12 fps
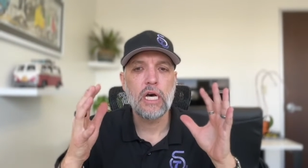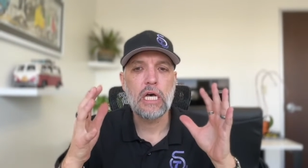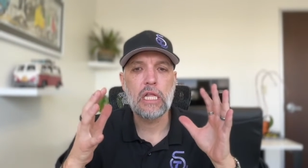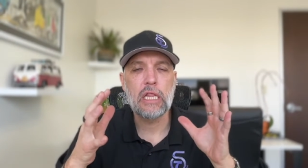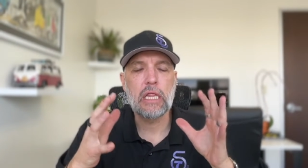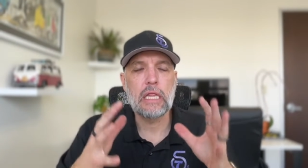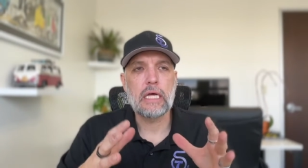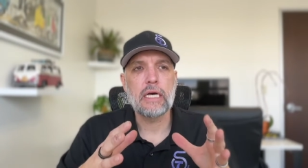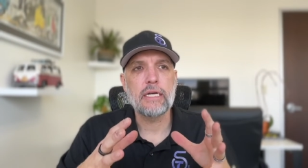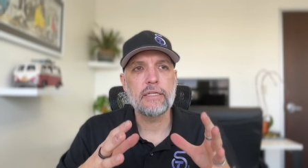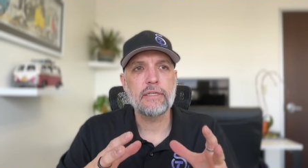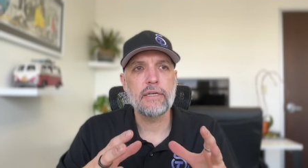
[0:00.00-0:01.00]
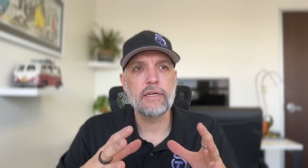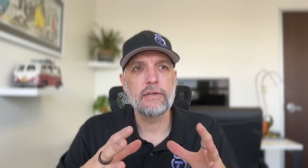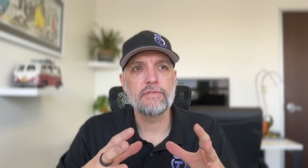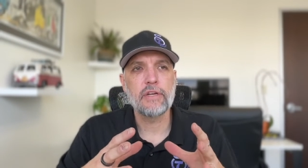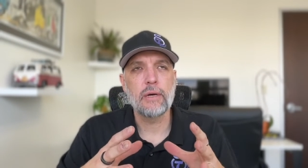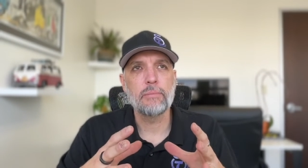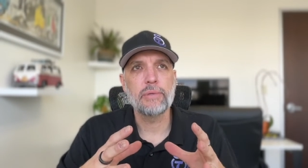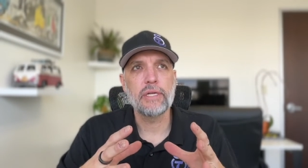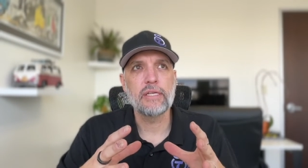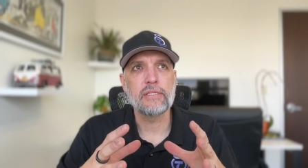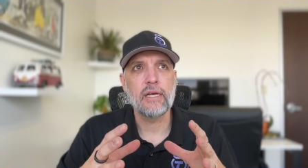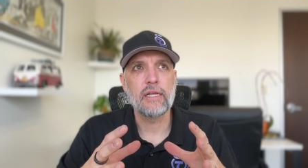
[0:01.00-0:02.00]
a lot of
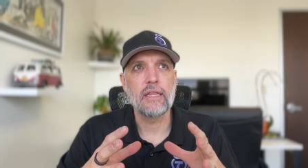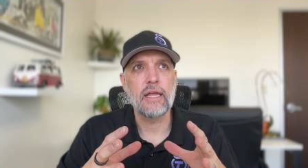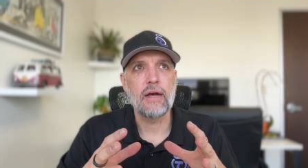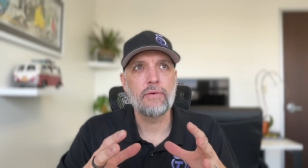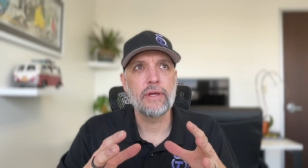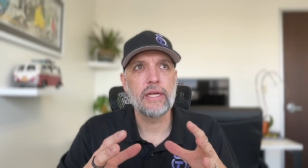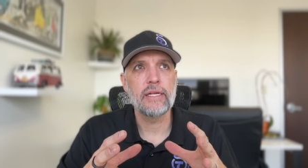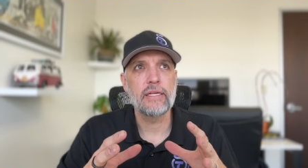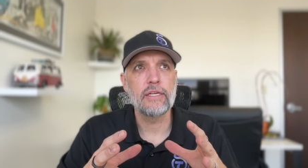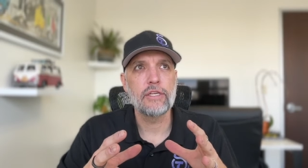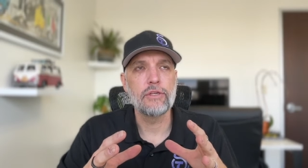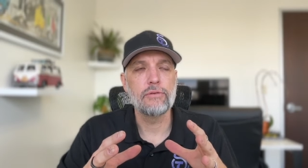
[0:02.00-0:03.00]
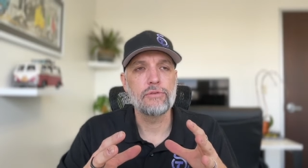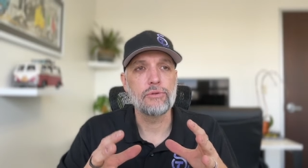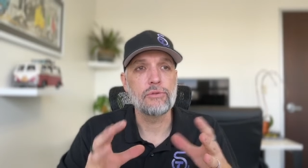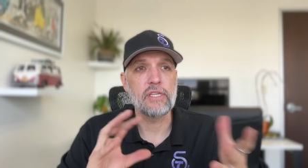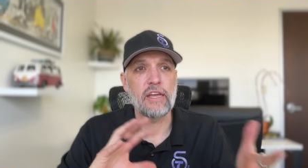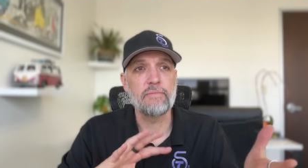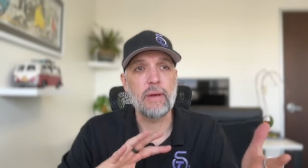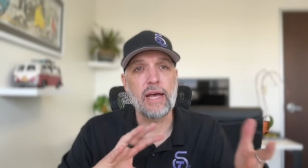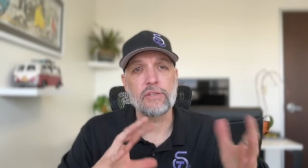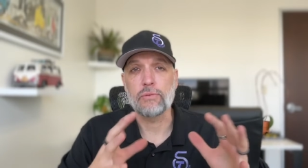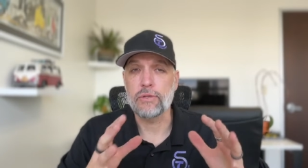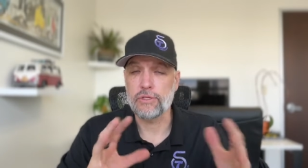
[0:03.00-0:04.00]
companies allowing you to save
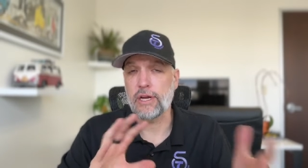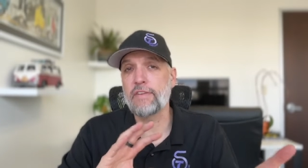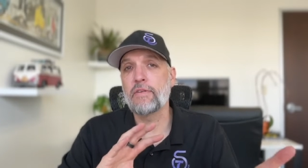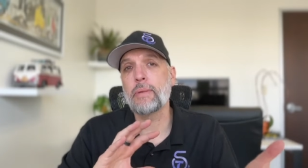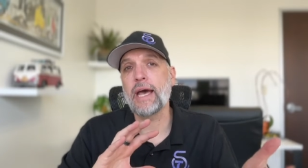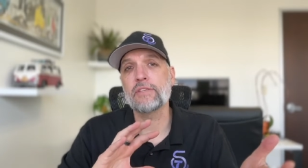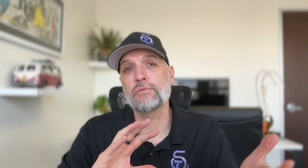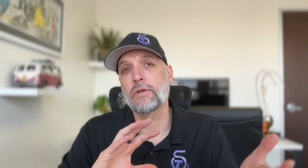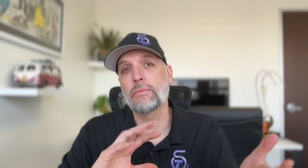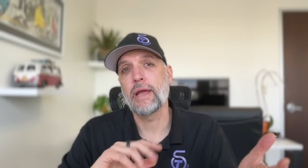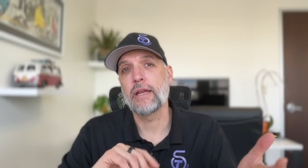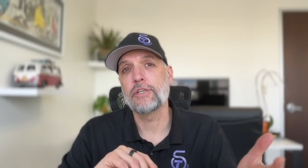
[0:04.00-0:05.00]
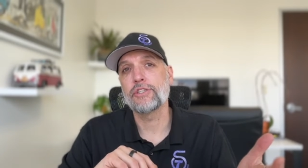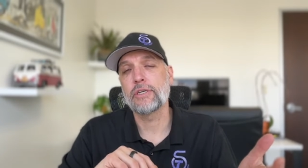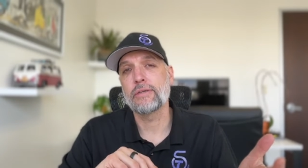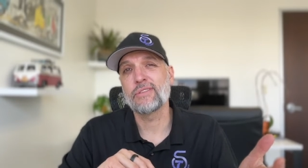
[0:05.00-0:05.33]
passwords or have a password manager.